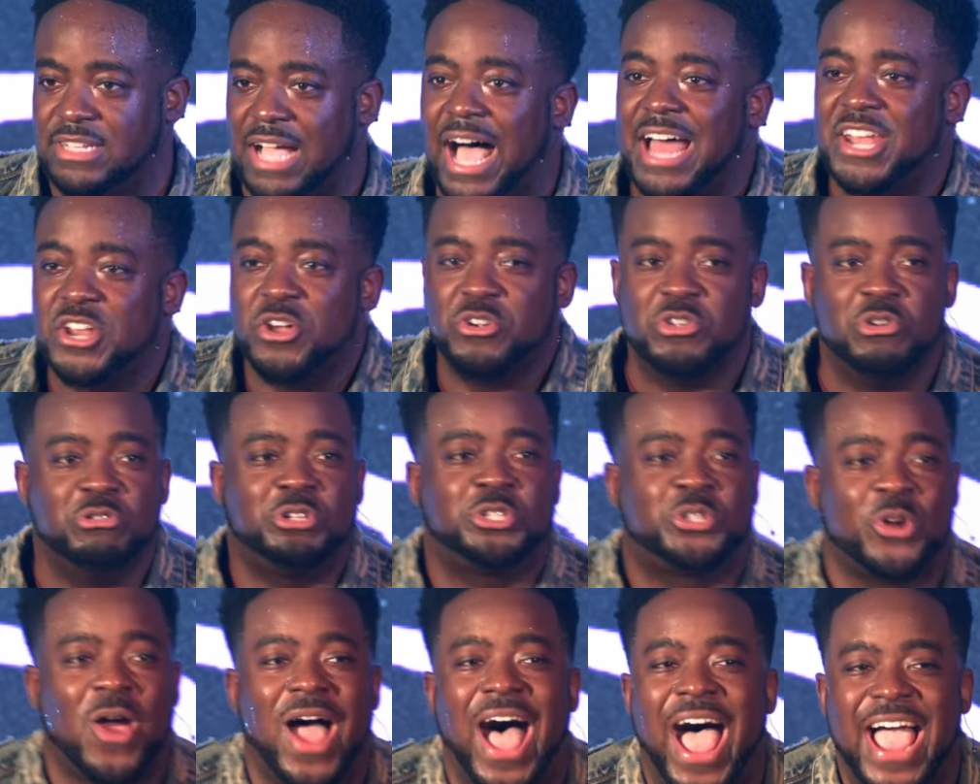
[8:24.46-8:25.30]
I know you're
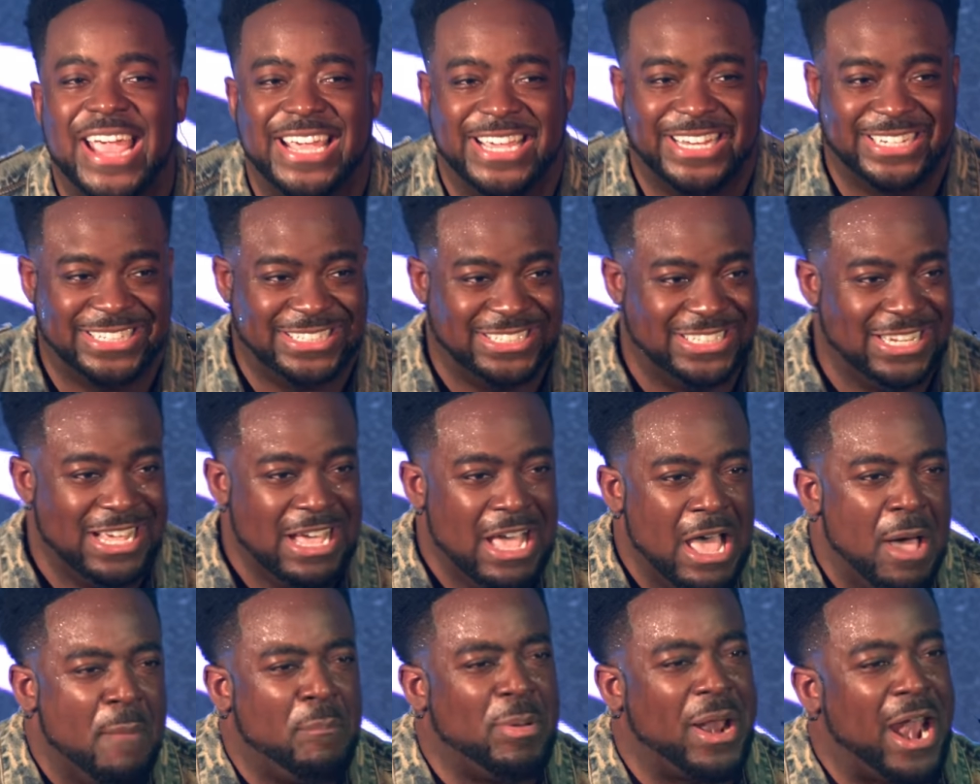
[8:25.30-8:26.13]
trying,
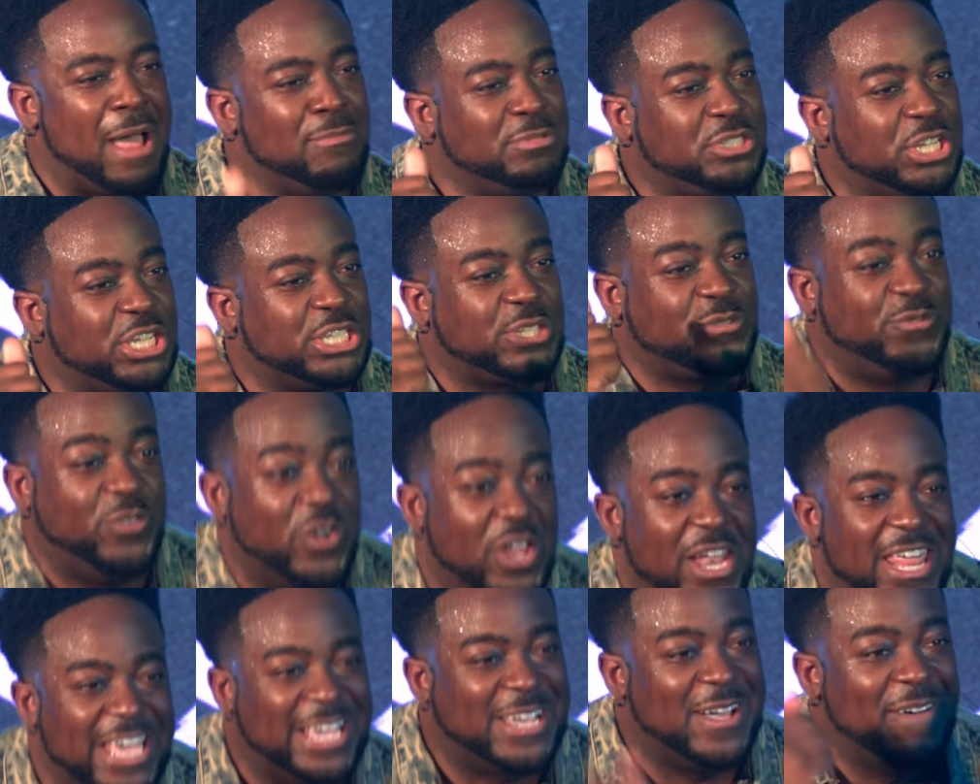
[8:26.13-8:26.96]
but I'm just
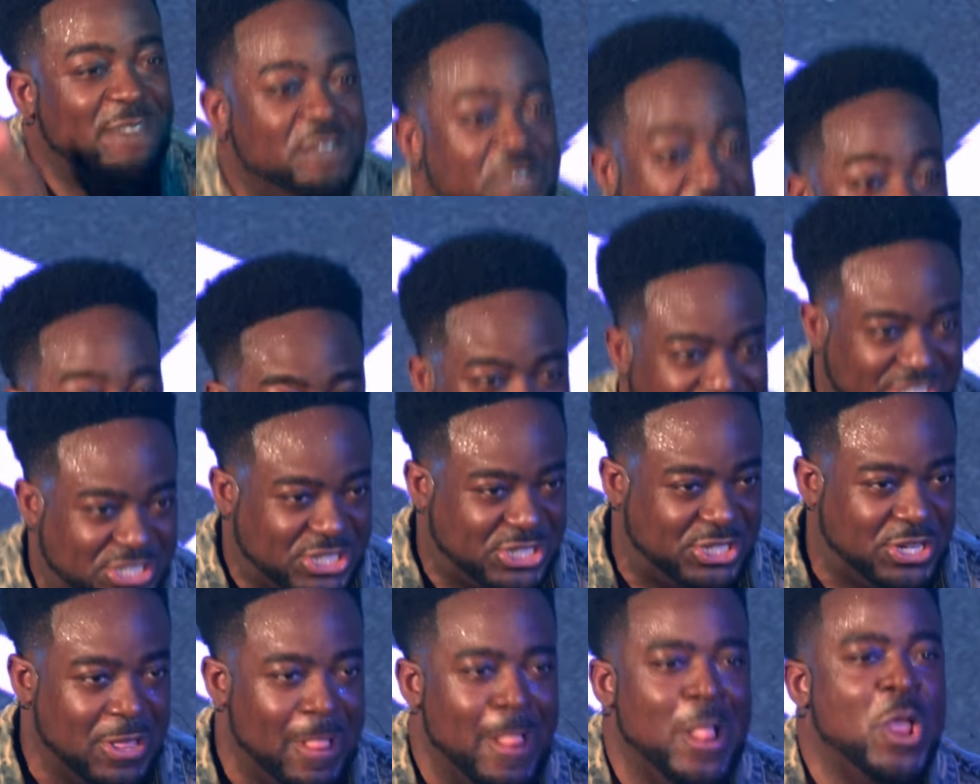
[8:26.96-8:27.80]
fully
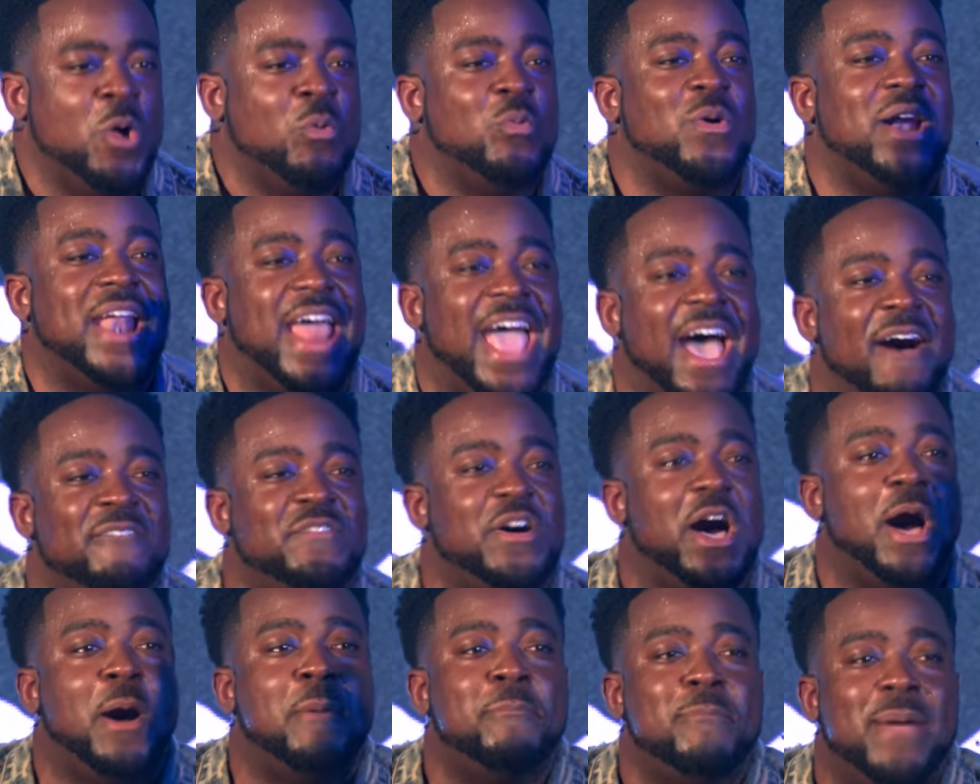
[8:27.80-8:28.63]
convinced
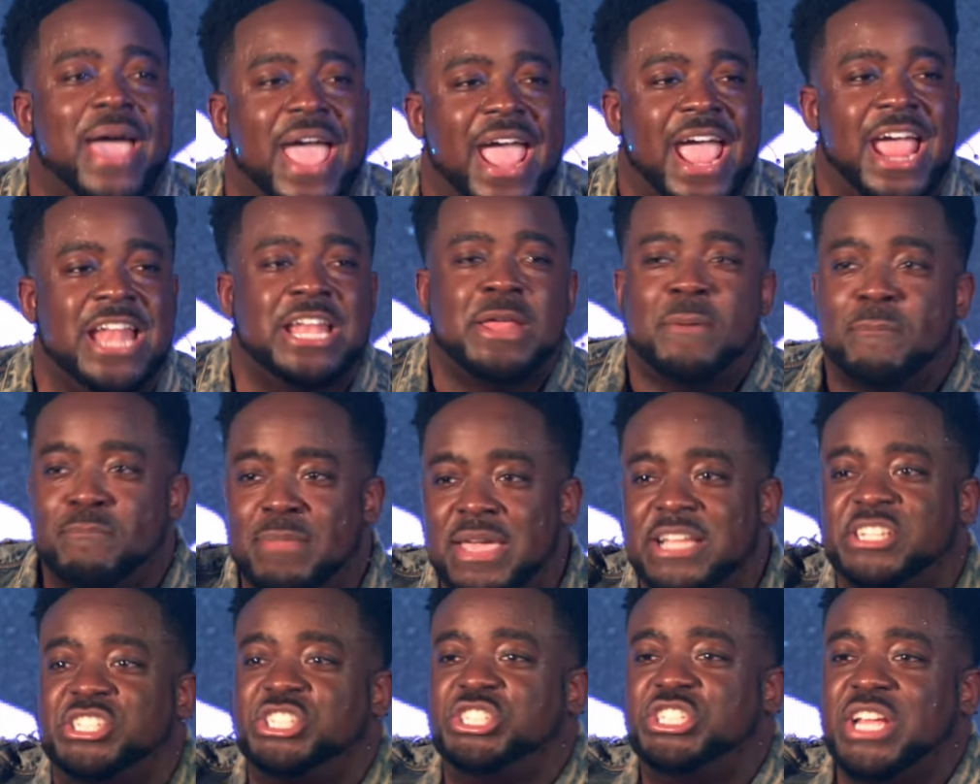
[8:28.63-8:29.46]
whenever a man
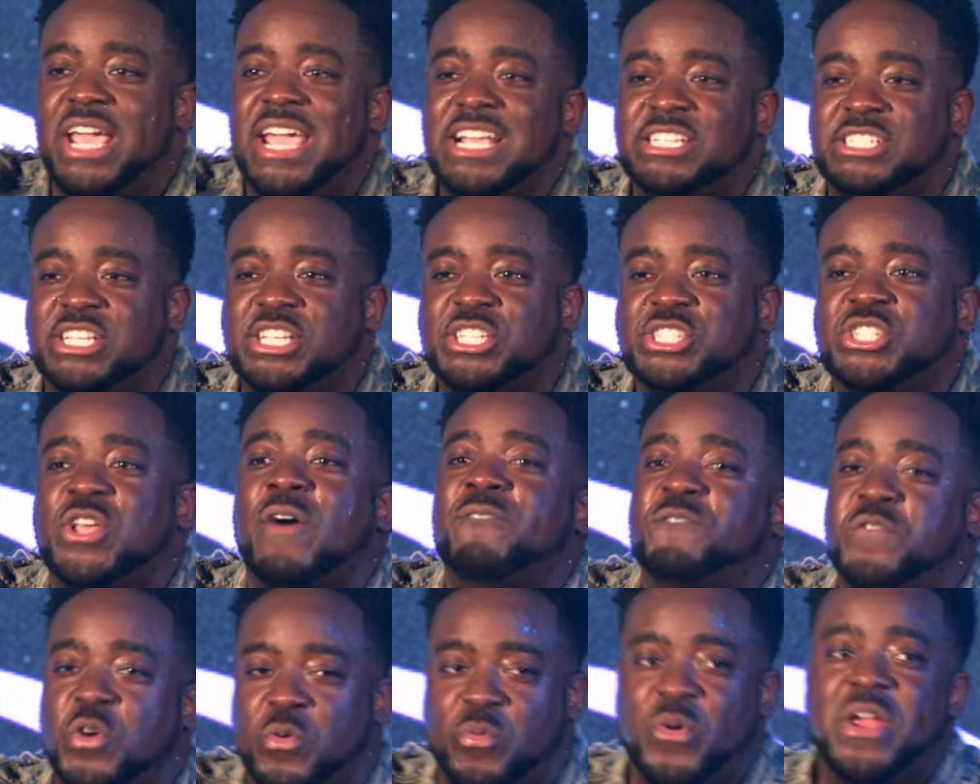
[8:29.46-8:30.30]
meets Jesus
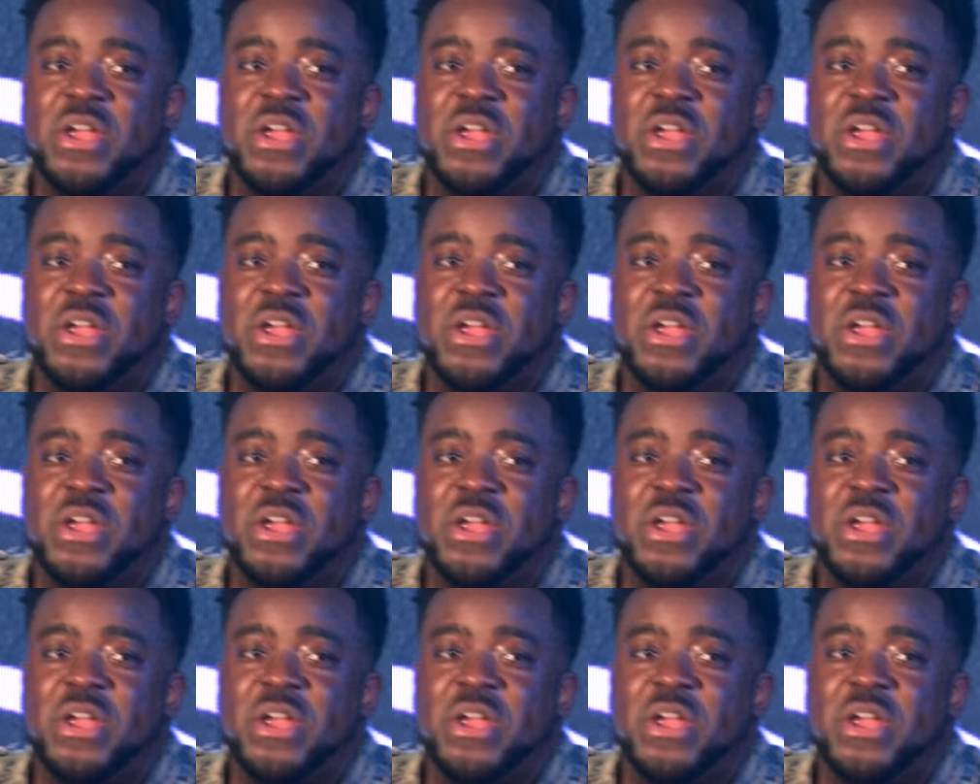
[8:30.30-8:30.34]
for